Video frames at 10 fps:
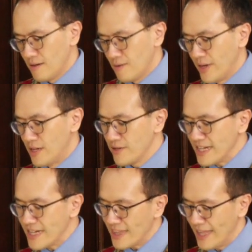When
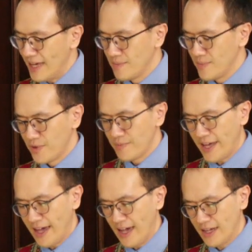looking at them, we might
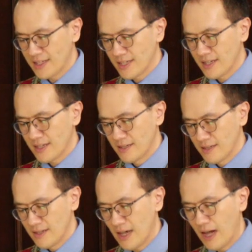ask
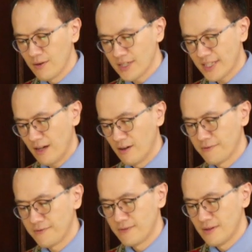ourselves,
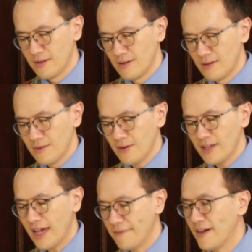what
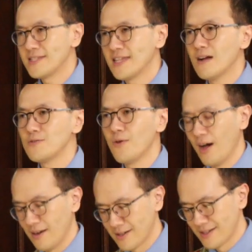have I done
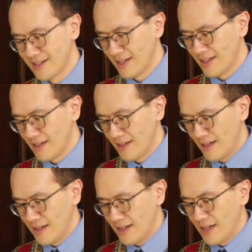wrong?
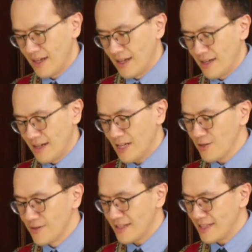I do
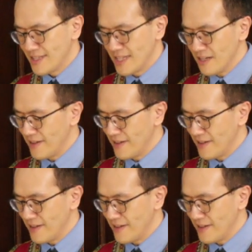not deserve